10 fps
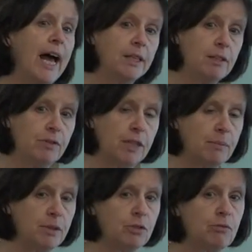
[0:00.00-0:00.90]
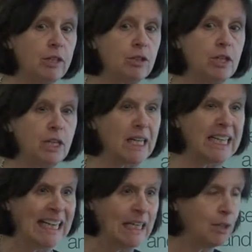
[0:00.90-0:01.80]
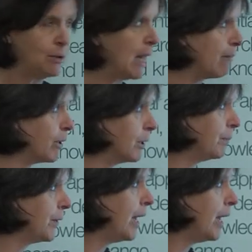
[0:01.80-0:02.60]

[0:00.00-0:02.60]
active substance registered at EU level,